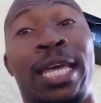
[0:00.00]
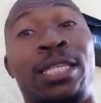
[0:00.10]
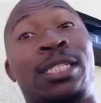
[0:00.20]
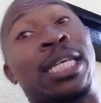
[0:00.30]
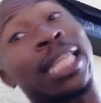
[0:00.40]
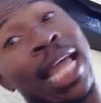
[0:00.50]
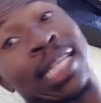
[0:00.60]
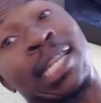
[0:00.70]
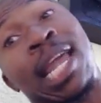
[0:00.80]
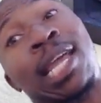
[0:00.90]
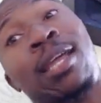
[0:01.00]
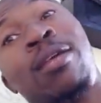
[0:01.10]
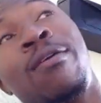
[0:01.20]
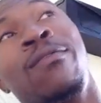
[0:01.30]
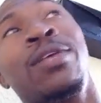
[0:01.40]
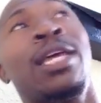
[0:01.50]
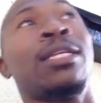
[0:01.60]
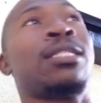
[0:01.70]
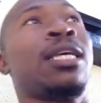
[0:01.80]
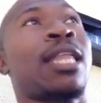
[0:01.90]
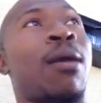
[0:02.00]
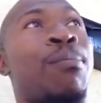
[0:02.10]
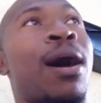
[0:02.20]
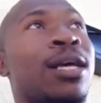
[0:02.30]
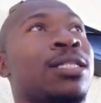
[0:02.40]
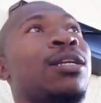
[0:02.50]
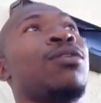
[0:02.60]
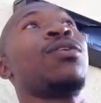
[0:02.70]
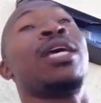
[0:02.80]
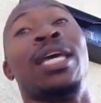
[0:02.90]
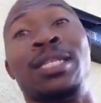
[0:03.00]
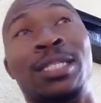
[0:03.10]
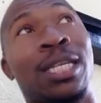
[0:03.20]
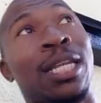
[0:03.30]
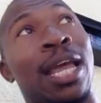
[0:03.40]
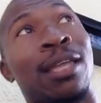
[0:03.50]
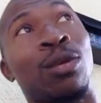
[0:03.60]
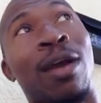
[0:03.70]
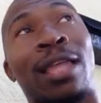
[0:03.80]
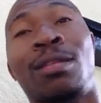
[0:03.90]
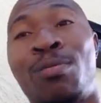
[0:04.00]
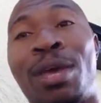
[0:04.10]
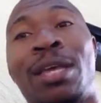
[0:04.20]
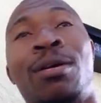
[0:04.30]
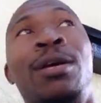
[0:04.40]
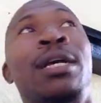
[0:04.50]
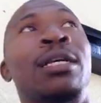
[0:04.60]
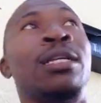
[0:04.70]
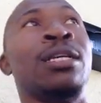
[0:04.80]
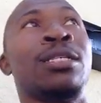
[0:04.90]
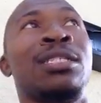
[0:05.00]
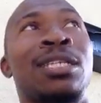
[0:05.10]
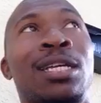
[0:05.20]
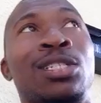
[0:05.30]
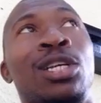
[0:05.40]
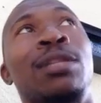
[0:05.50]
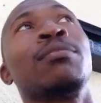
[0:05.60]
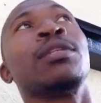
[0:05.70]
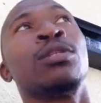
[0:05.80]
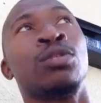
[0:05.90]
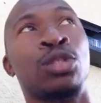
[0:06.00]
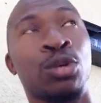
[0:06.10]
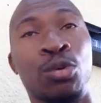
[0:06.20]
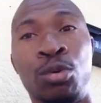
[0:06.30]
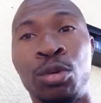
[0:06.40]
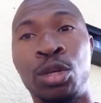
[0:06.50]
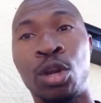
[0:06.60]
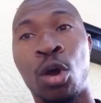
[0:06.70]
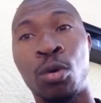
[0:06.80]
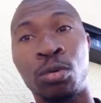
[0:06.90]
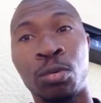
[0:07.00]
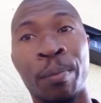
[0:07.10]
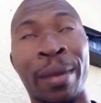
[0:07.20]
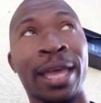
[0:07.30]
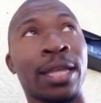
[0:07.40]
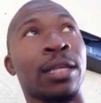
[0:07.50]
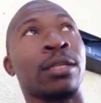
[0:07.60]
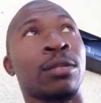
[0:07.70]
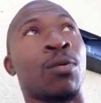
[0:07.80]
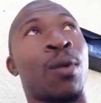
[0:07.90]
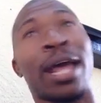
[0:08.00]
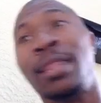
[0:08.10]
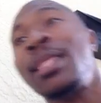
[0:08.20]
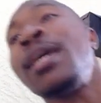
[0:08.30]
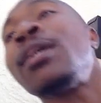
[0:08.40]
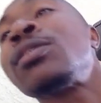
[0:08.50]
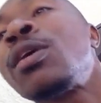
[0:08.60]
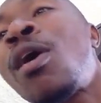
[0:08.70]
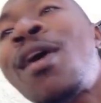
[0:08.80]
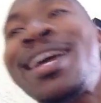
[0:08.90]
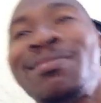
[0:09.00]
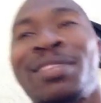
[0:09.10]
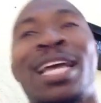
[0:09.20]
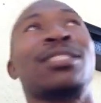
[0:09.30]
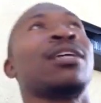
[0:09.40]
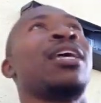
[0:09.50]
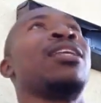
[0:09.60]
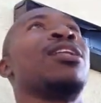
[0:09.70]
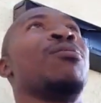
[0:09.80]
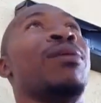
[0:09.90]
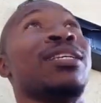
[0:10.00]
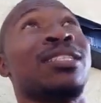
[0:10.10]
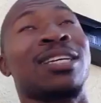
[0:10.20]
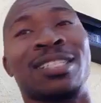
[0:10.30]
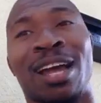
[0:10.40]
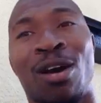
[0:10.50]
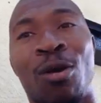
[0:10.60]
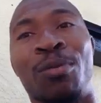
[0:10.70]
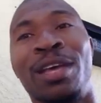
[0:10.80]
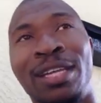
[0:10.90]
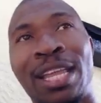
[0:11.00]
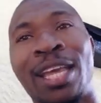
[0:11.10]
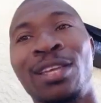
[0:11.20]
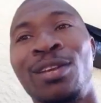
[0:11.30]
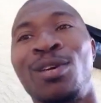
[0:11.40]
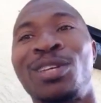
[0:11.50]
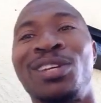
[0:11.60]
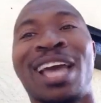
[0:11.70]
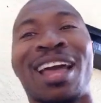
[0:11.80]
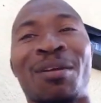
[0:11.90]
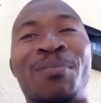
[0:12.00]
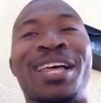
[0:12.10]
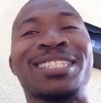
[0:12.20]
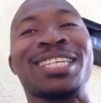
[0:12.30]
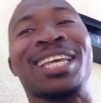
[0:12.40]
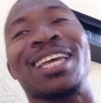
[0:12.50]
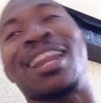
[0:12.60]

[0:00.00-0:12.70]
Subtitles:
and see that negative and see that positive and see that you have to make a decision to, you know, make the right things. All right, that's the end of the message. I hope that, you know, you got the blessing,